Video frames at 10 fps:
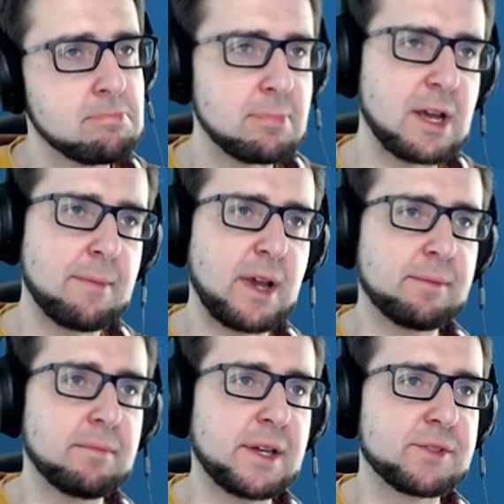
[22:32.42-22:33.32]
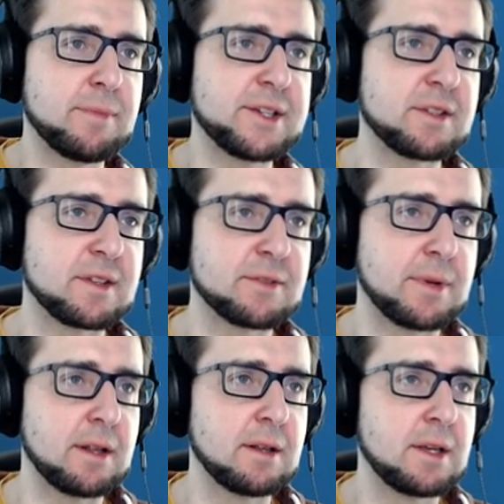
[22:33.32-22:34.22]
Uh, might, might, might just as
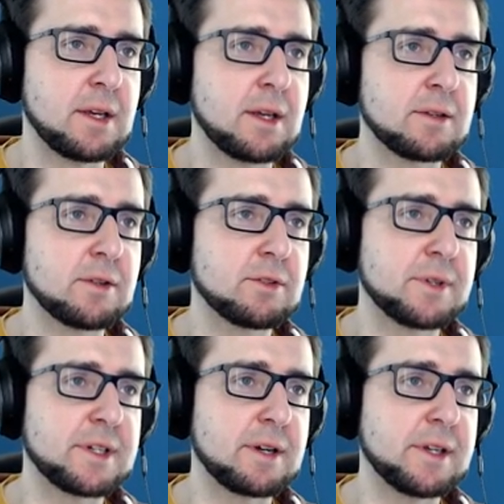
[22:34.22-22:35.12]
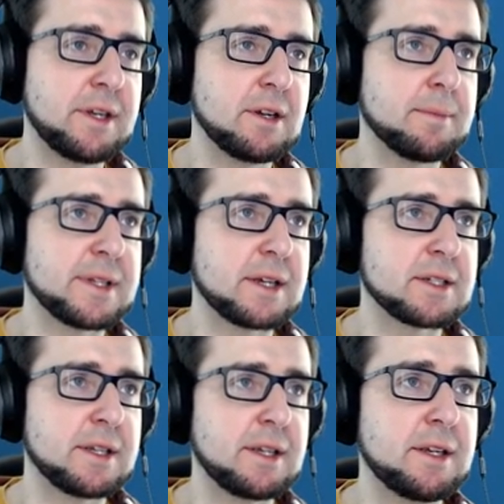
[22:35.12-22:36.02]
well not do it down here, but
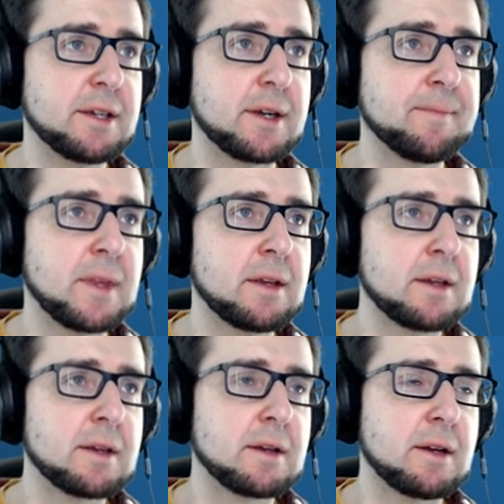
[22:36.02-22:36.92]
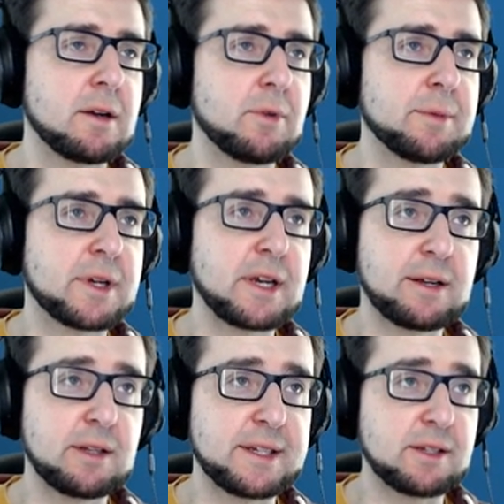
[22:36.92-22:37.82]
actually here, uh, when we're
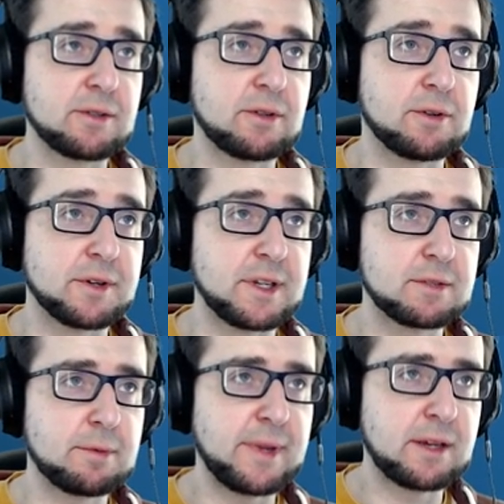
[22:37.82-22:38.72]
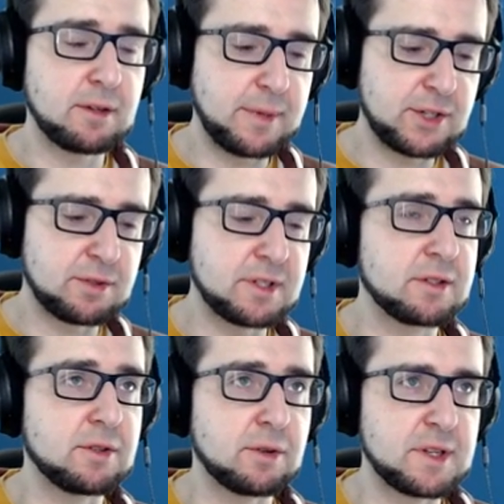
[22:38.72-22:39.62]
calculating the coordinates, we're going to make sure that
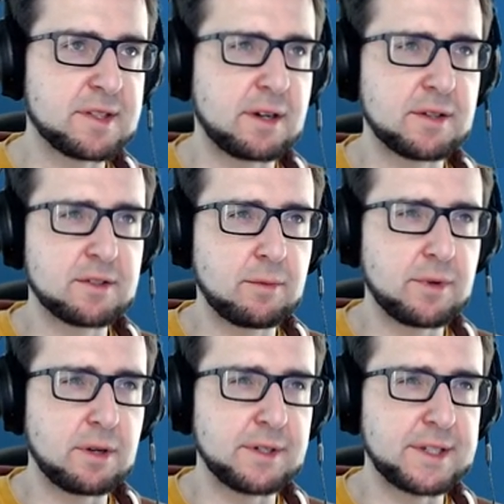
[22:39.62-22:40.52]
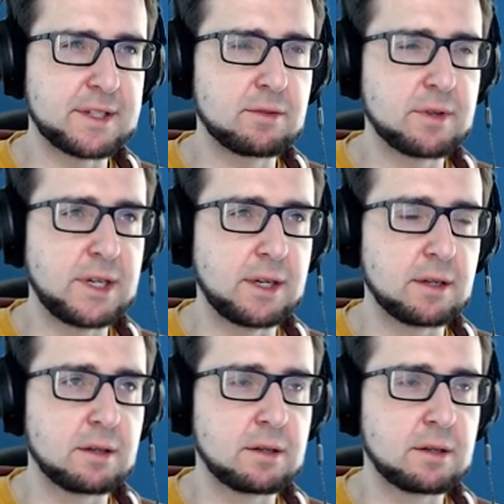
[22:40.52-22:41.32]
the coordinates are somewhere on the screen.